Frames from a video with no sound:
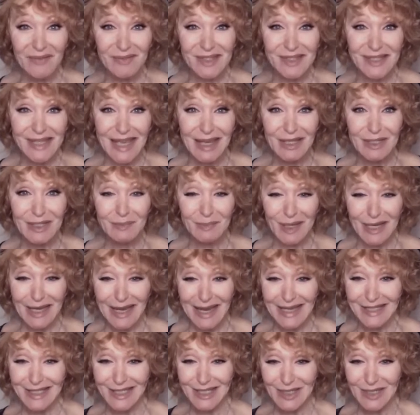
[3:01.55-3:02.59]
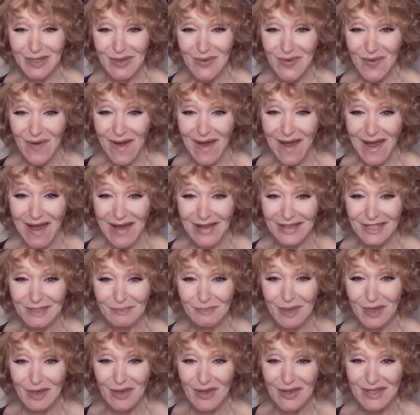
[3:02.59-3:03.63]
today, please do ask
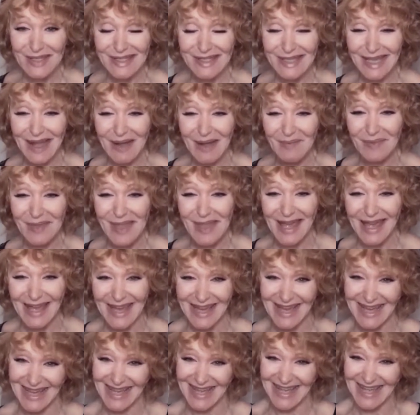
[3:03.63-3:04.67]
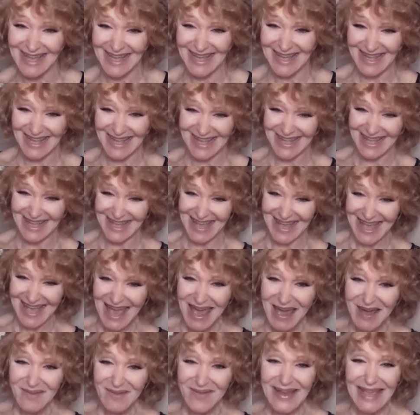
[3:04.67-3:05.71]
because we're going
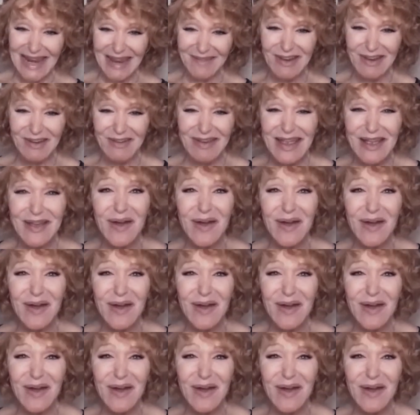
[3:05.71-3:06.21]
to have a great